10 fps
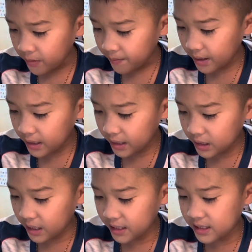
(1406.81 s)

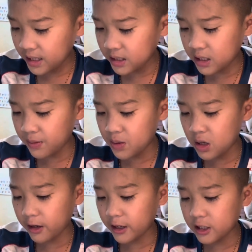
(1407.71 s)
beneath existing
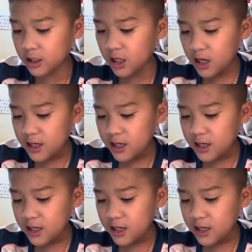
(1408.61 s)
buildings.